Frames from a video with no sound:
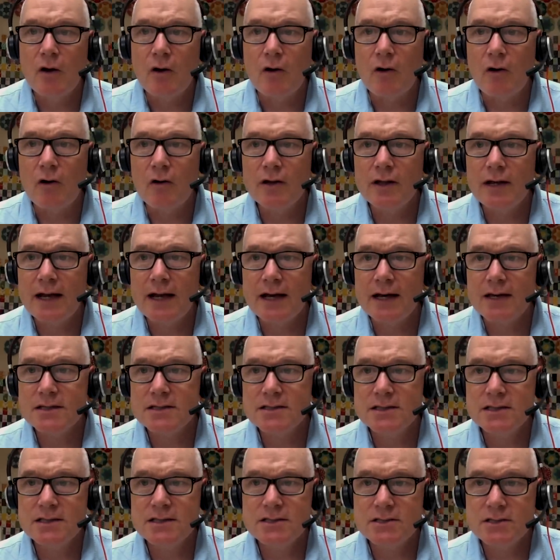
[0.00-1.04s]
All
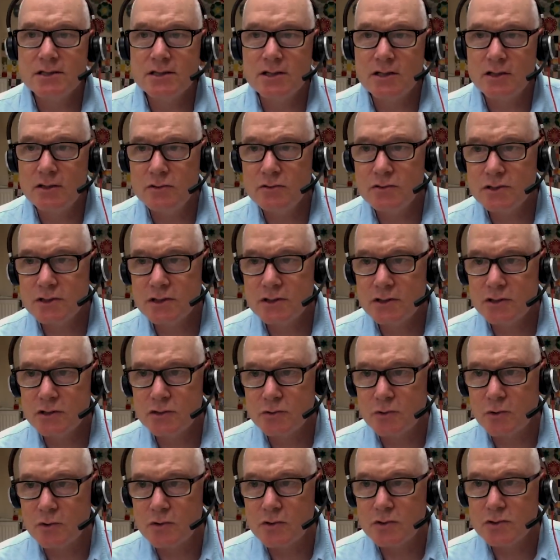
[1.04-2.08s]
analyses used
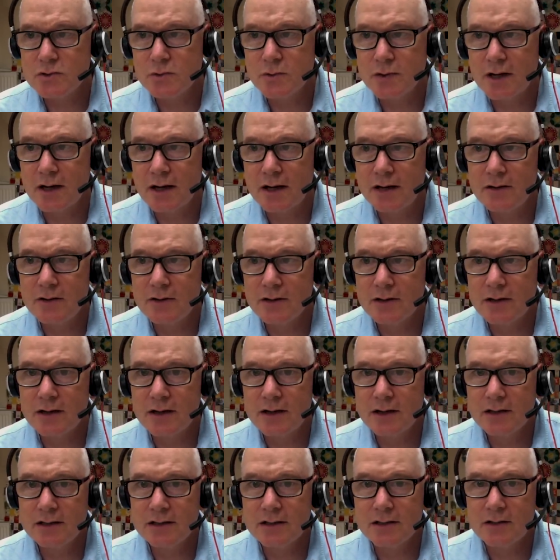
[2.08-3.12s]
controls who had
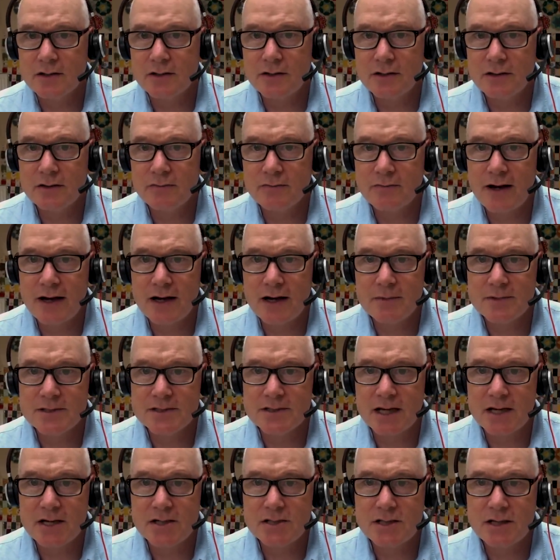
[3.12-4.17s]
undergone concurrent
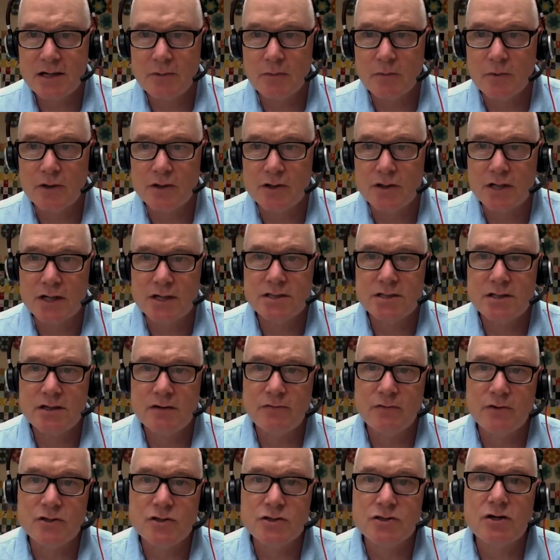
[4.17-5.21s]
randomization and were
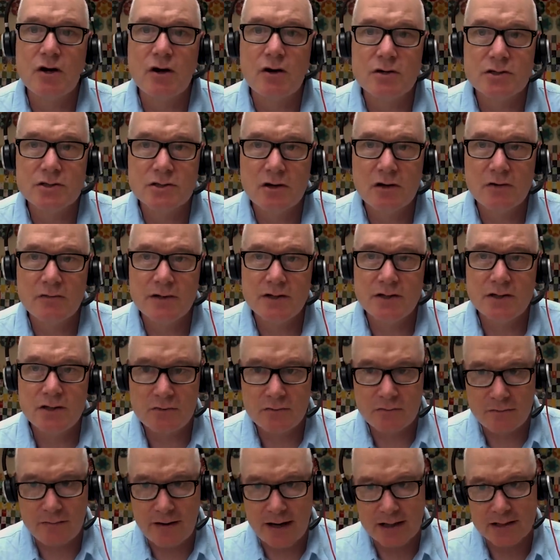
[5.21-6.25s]
adjusted for SARS CoV
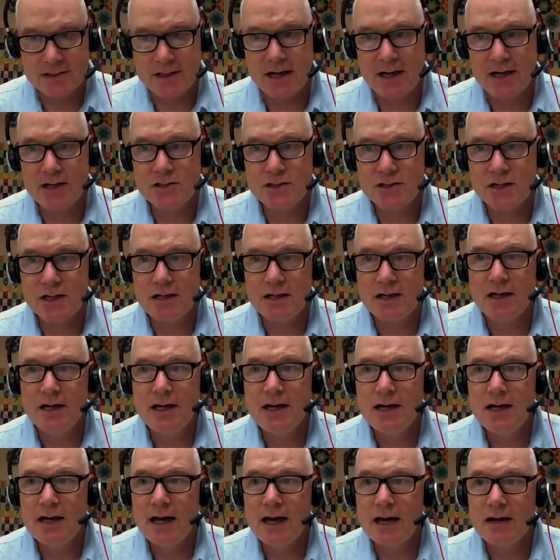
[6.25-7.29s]
2 vaccination
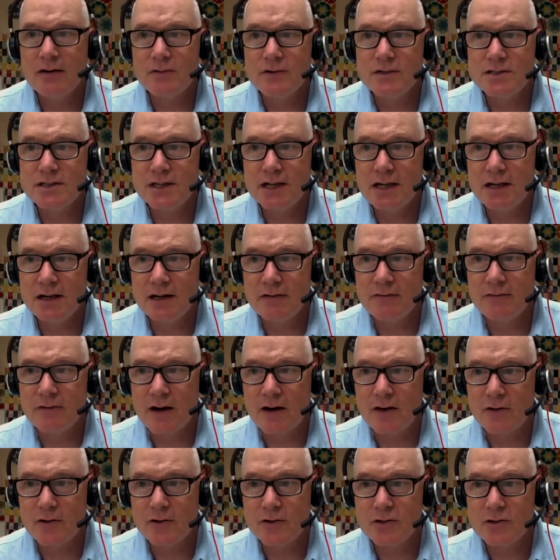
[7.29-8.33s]
and receipt of
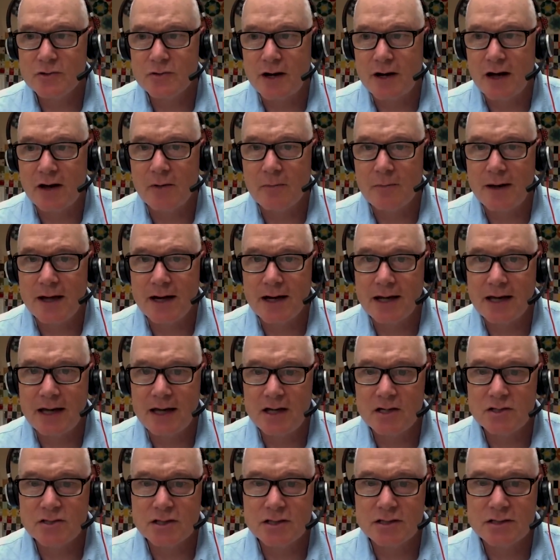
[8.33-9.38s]
other trial
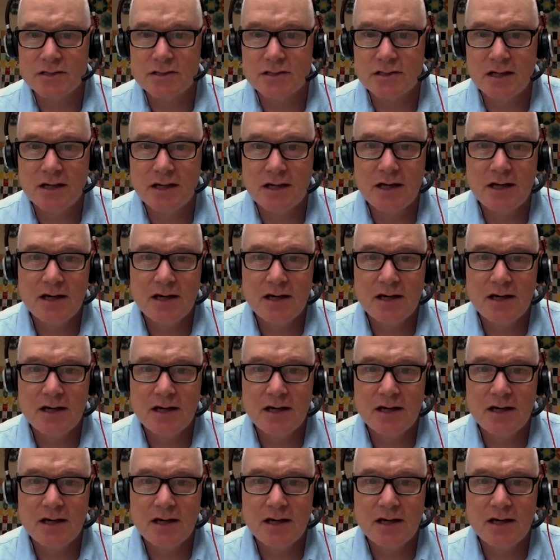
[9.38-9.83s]
medications.